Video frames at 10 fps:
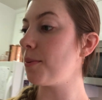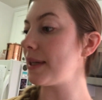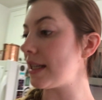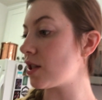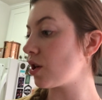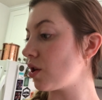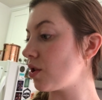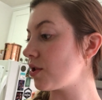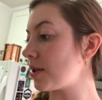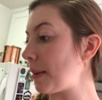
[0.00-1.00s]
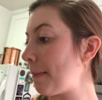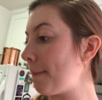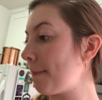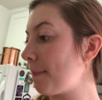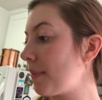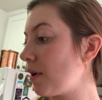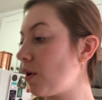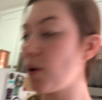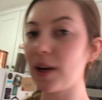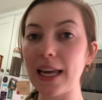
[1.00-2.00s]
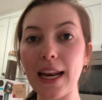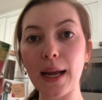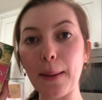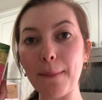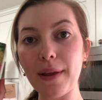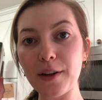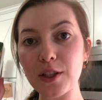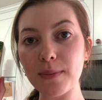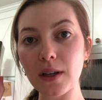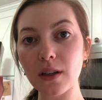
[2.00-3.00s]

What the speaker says: medicinals organic mother's milk.